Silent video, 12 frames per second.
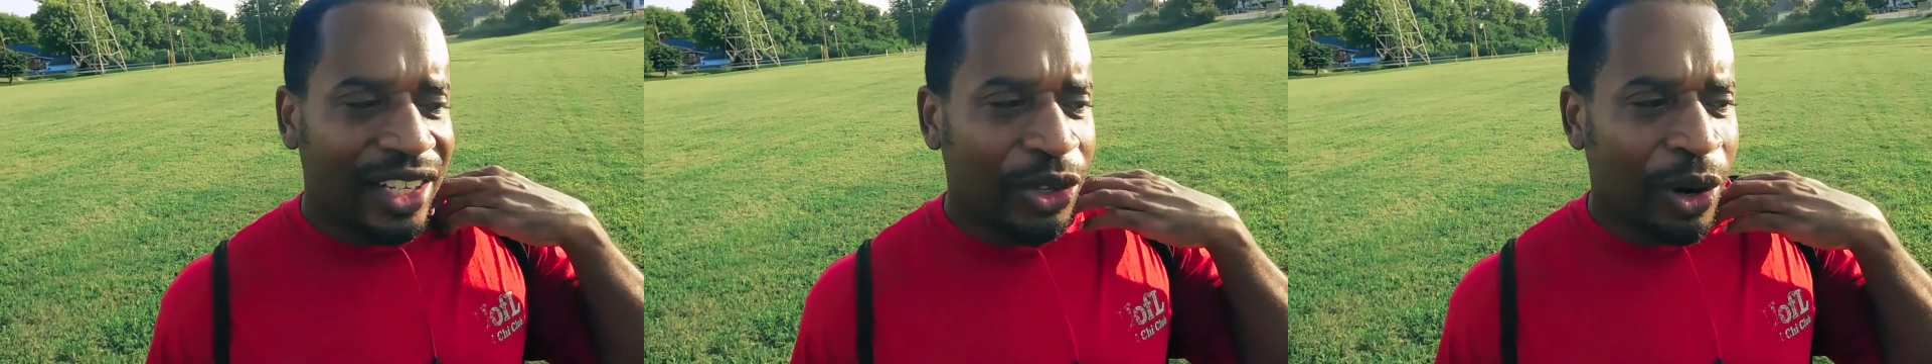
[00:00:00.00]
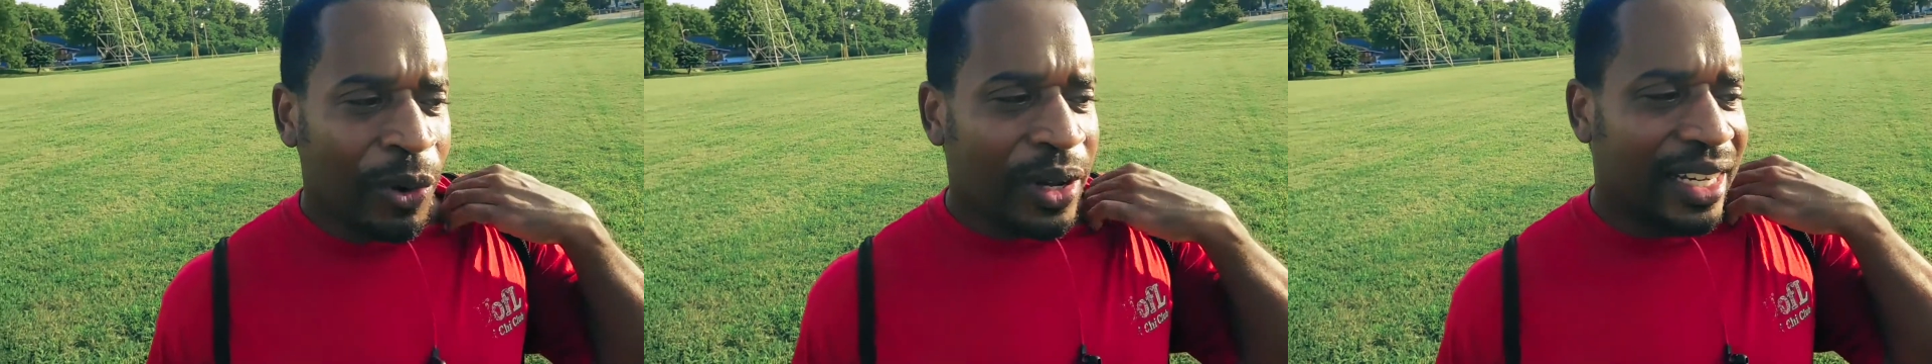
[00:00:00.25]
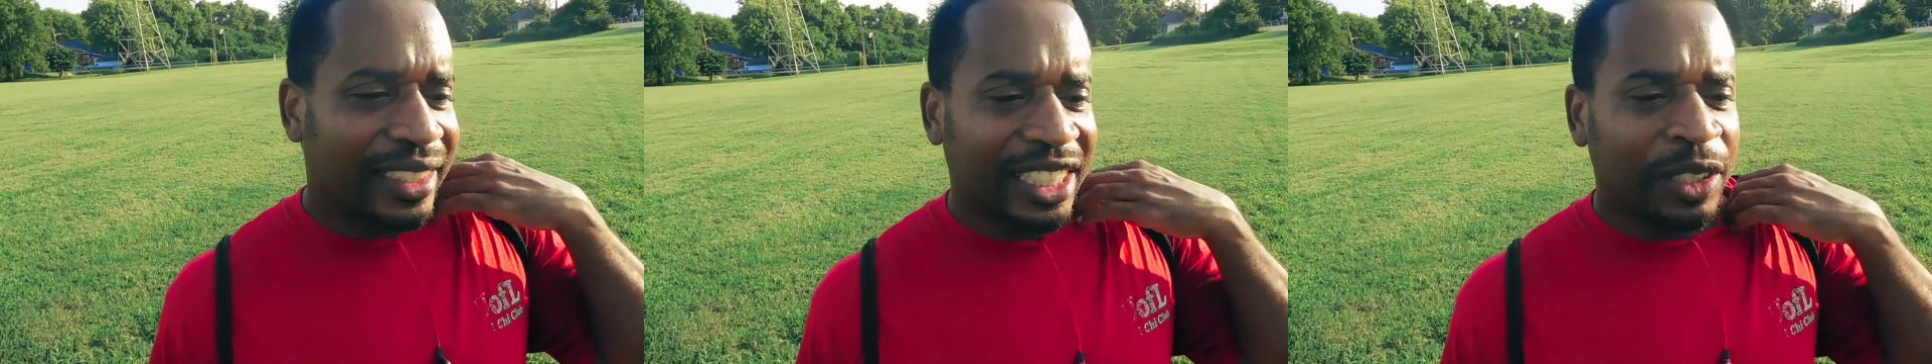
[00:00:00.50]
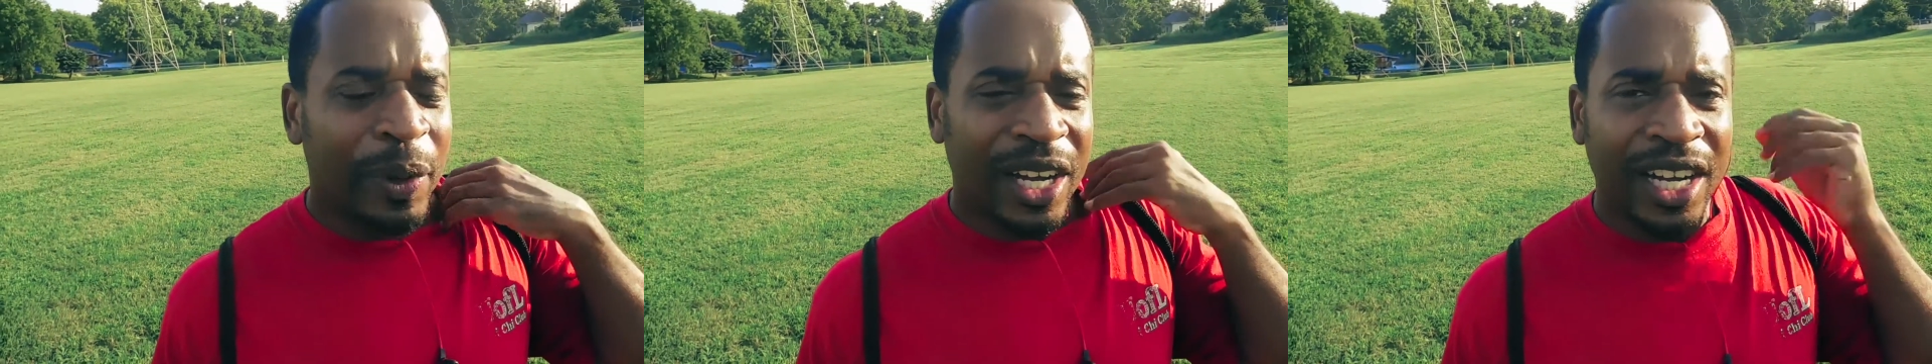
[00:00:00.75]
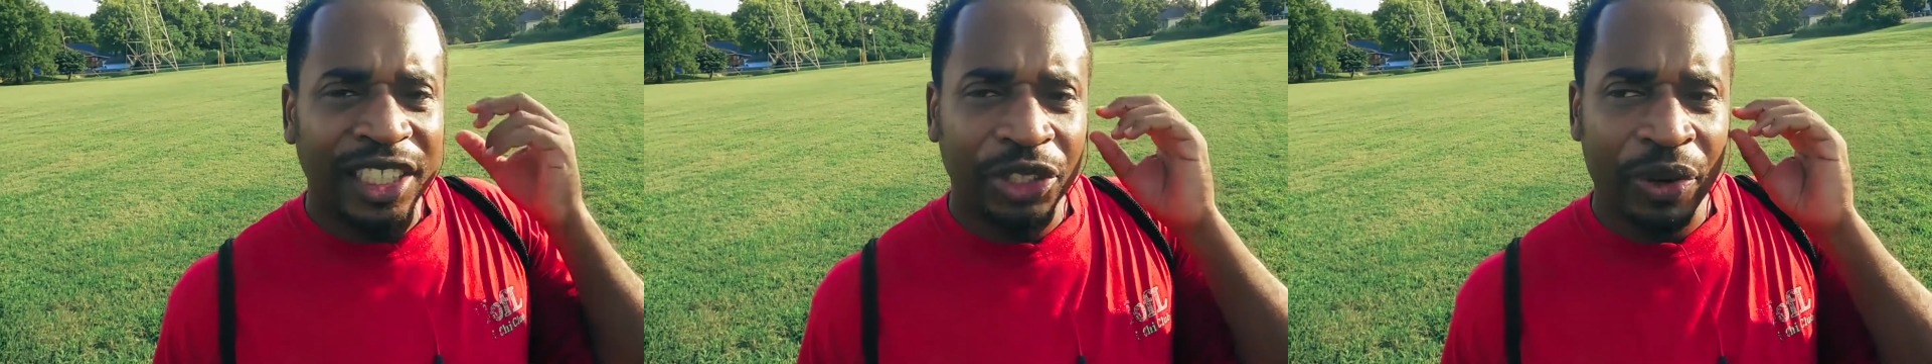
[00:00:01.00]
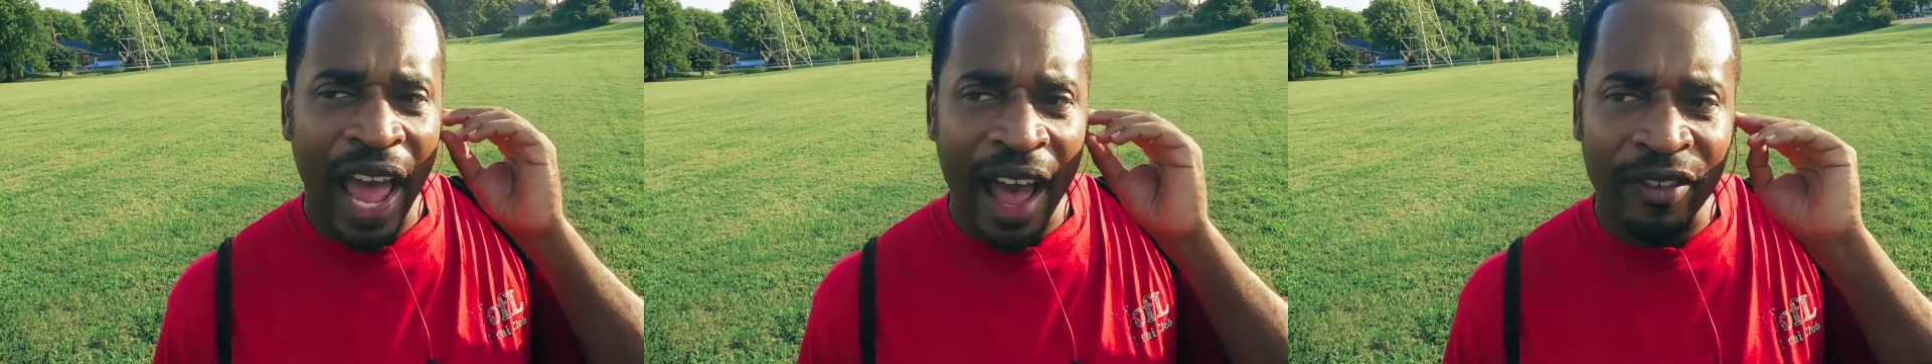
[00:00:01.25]
You don't, just because
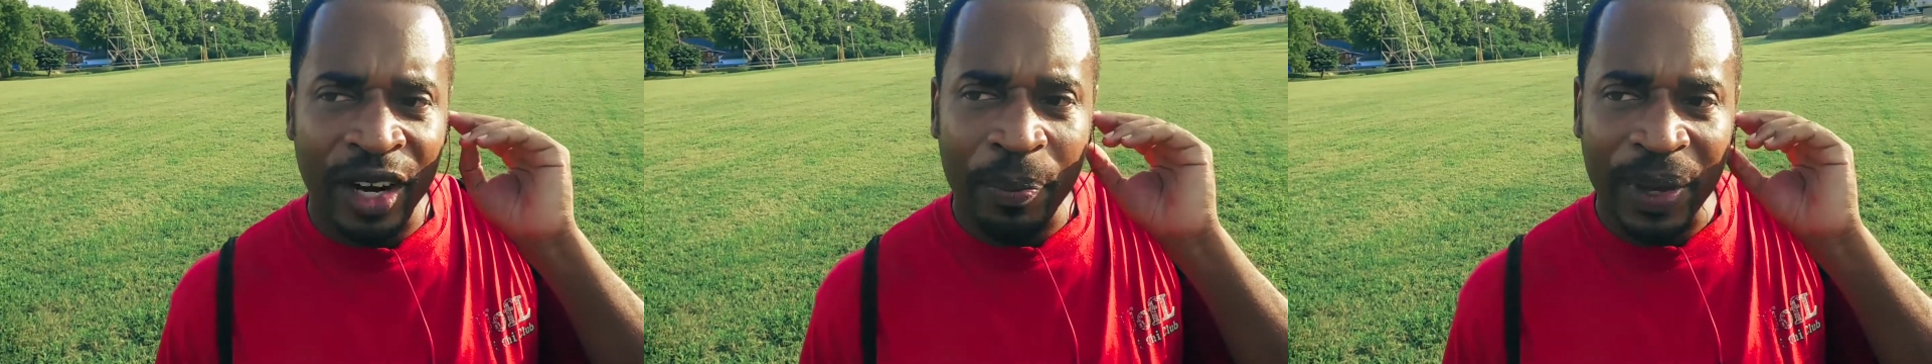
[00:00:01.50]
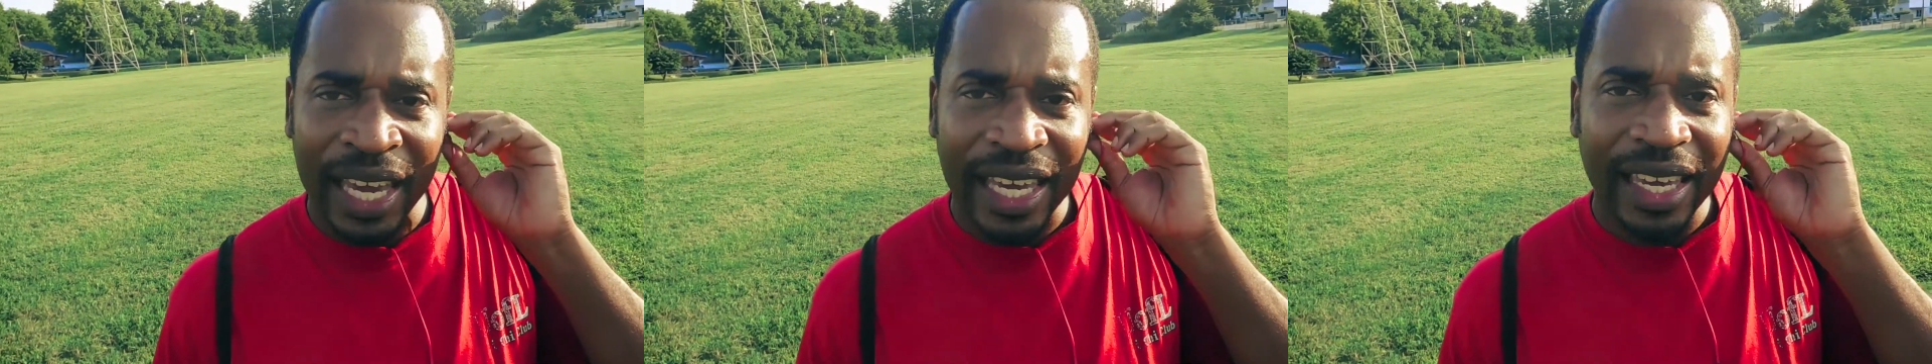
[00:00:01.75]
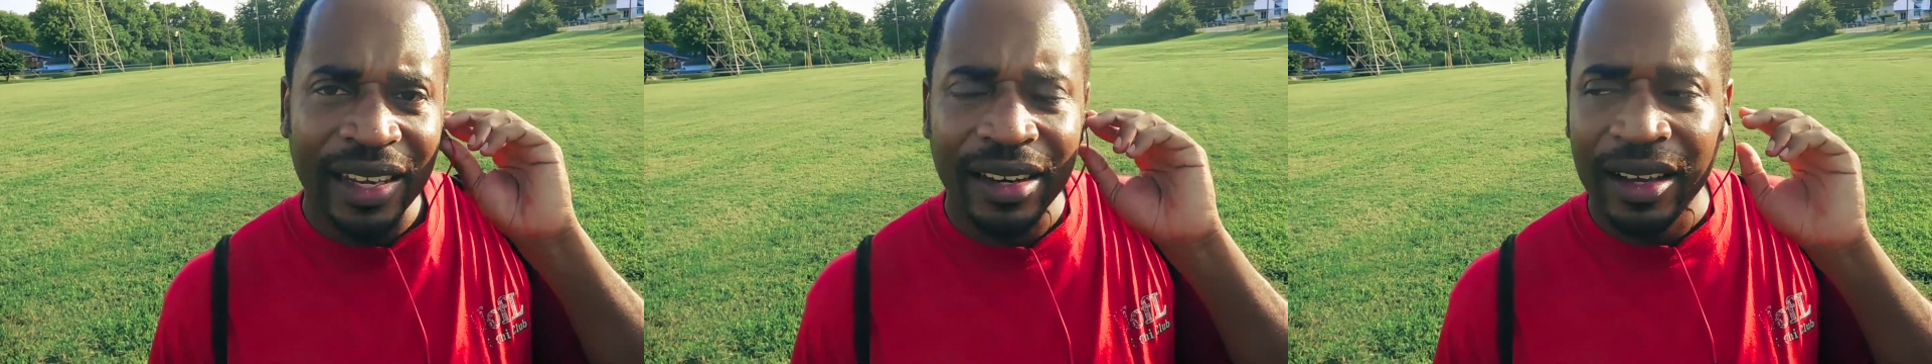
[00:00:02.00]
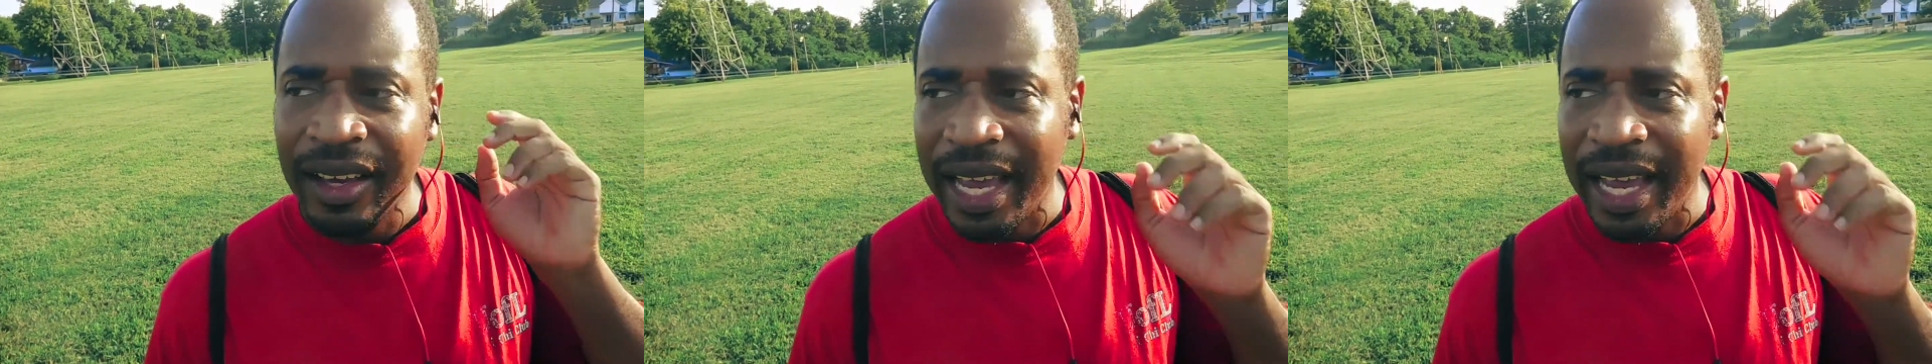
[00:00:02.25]
you have an opinion,